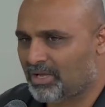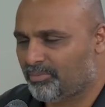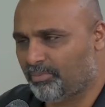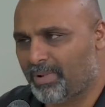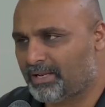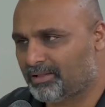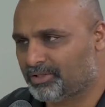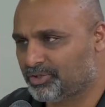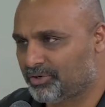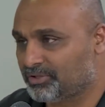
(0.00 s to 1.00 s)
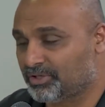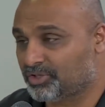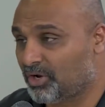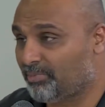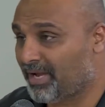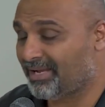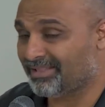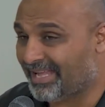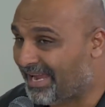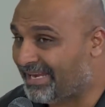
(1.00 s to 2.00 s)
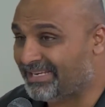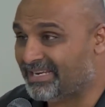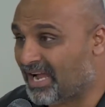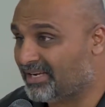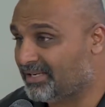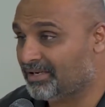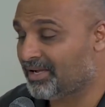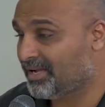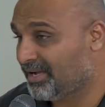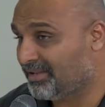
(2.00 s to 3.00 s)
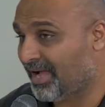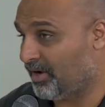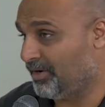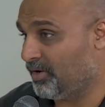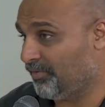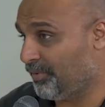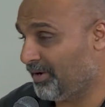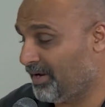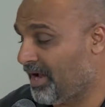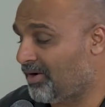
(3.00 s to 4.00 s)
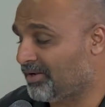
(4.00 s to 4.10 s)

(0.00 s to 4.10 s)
but medical insurance can start paying in the 80, 90, in our